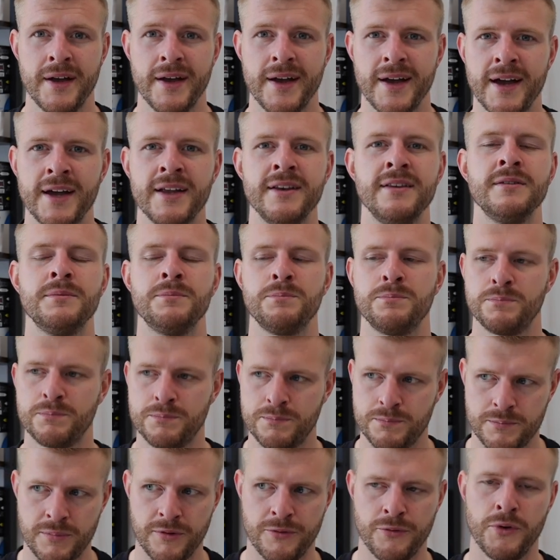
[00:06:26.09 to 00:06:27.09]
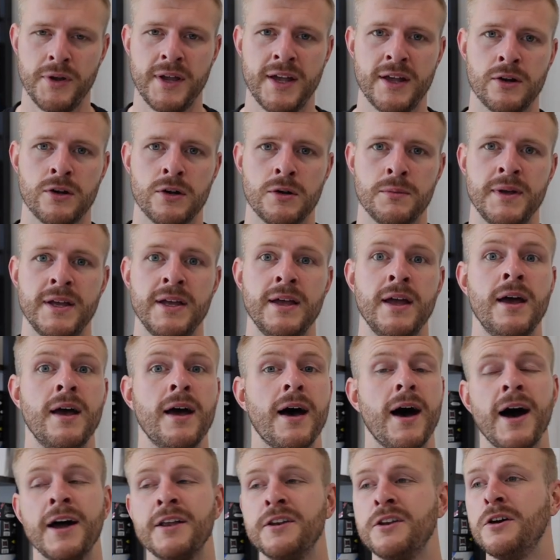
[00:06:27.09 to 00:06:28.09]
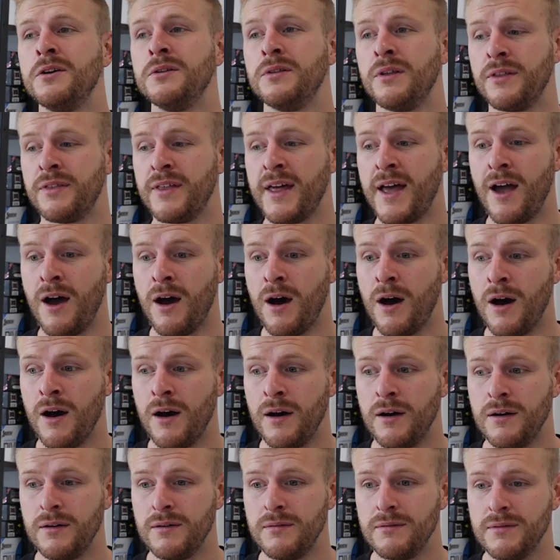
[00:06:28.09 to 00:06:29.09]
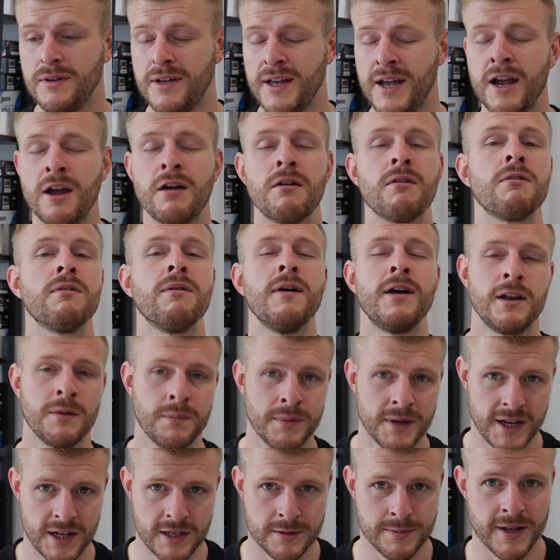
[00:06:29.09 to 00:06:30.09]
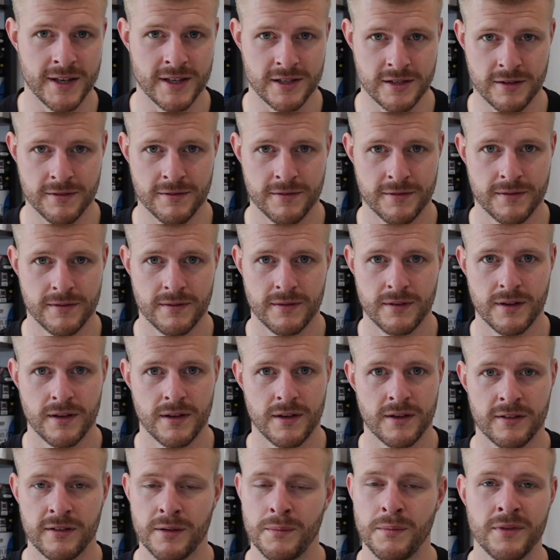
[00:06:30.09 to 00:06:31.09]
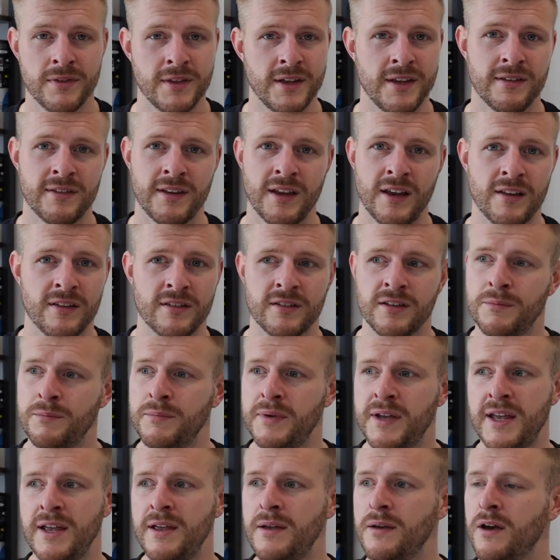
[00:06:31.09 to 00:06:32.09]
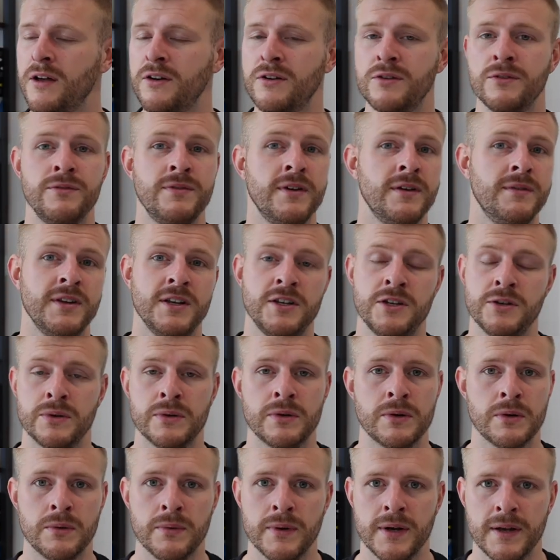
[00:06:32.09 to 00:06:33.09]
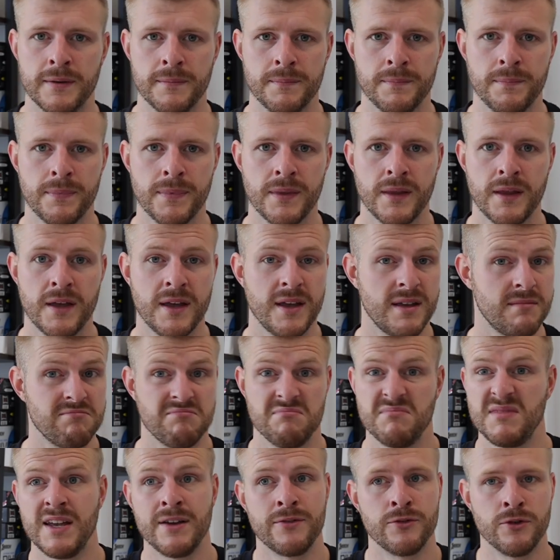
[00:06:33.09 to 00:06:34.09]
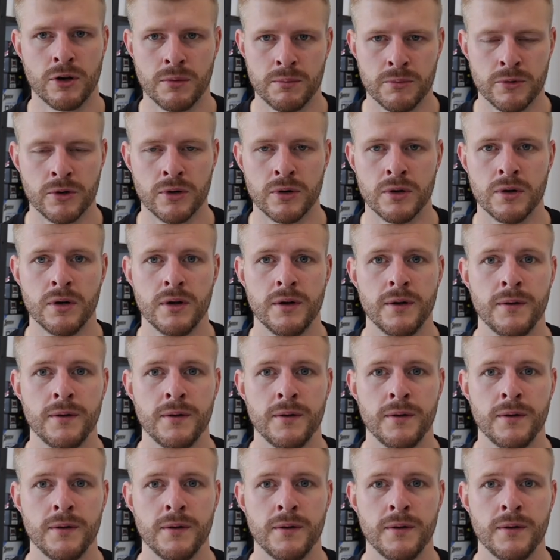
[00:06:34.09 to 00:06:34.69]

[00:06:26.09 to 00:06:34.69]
And before you get on to me, I know that they are incredibly expensive. Some of these things can be 150, 200 quid, if not more.